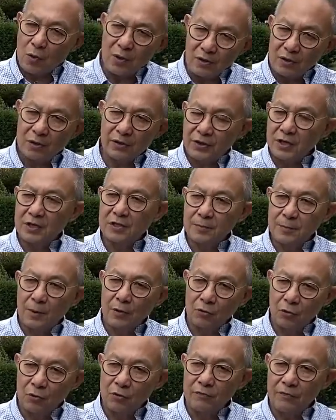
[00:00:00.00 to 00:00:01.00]
one of the things
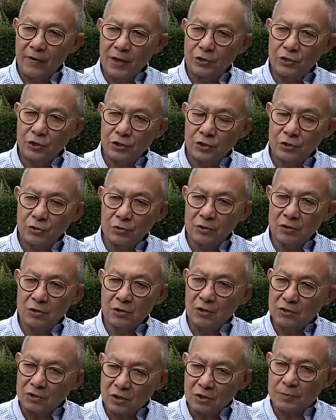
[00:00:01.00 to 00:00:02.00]
about growing veggies too is
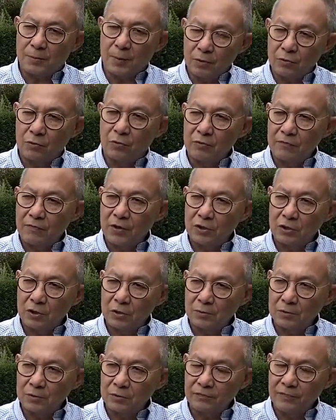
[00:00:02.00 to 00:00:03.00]
not just about growing
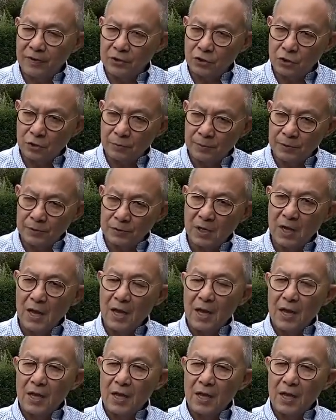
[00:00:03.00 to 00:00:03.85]
vegetables,